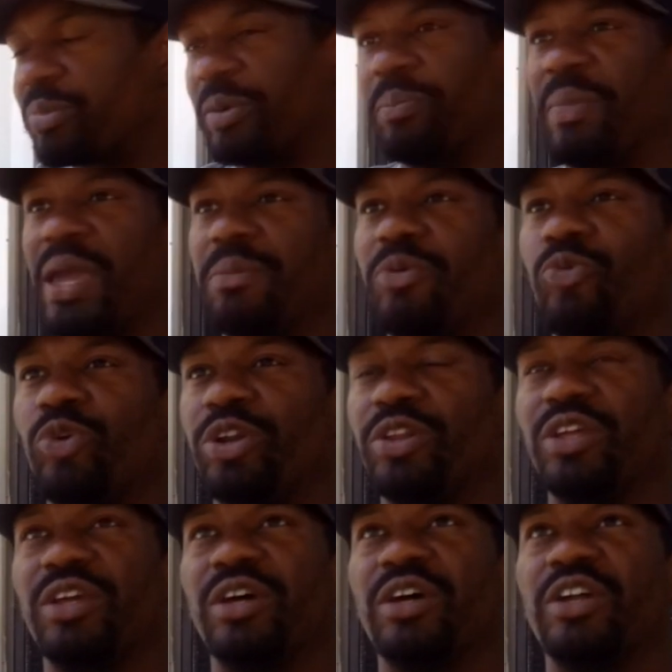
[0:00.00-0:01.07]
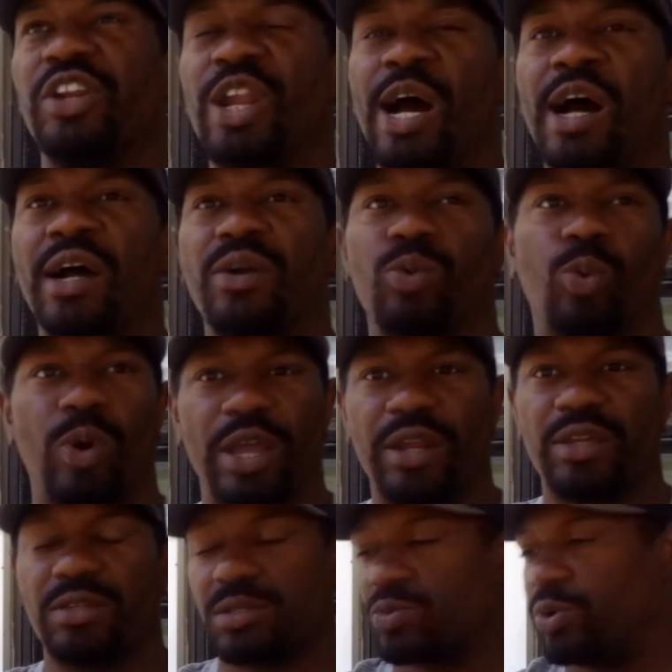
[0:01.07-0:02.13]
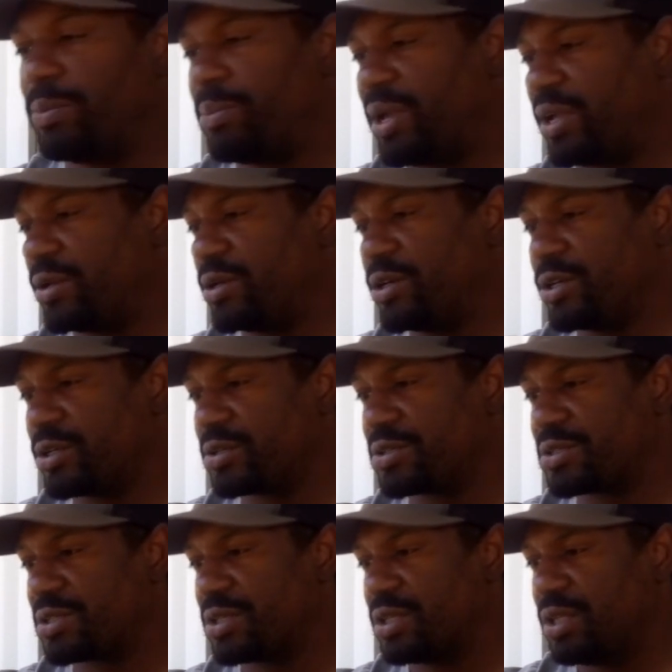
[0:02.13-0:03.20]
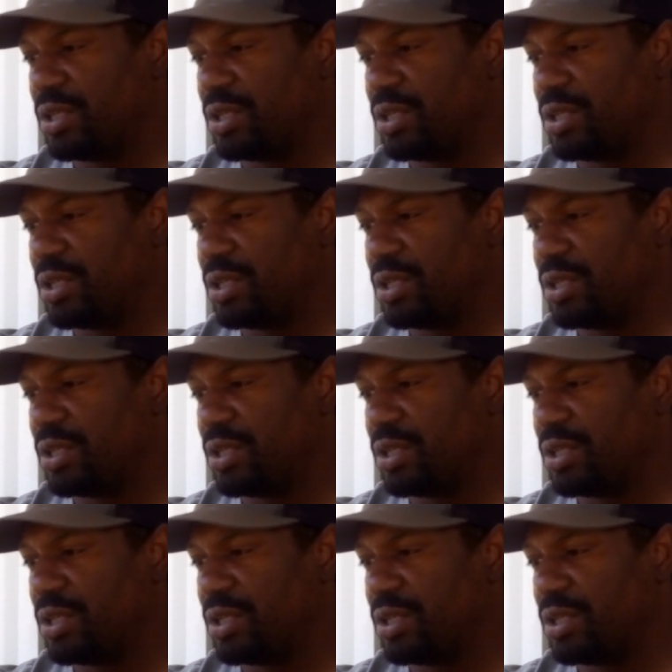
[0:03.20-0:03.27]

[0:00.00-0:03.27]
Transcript: but maybe one of the non-weighted swim bait hooks.